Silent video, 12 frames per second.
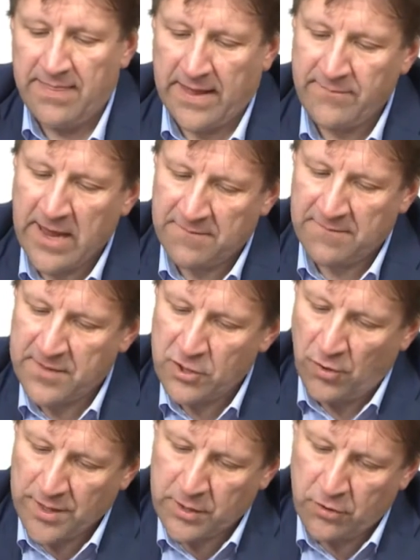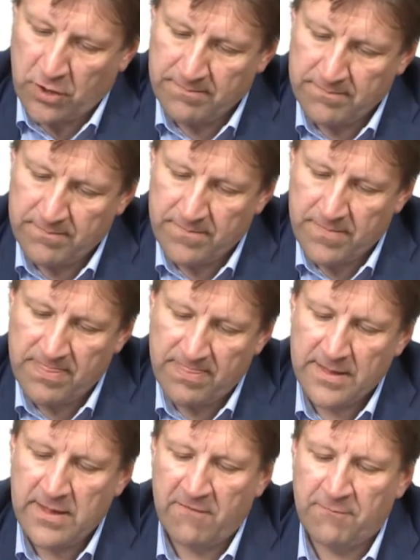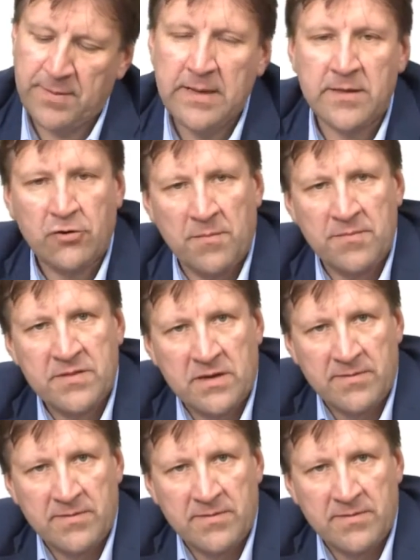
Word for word: And then we have the noise term. These have been the terms